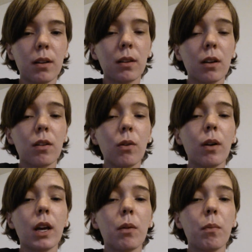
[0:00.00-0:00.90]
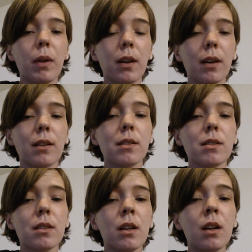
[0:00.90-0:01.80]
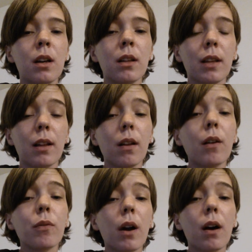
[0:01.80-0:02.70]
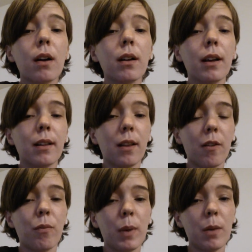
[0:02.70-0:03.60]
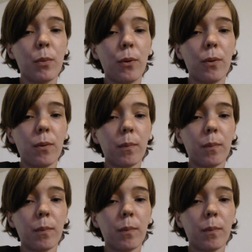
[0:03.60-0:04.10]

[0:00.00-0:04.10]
They're doing it because they love God and love people.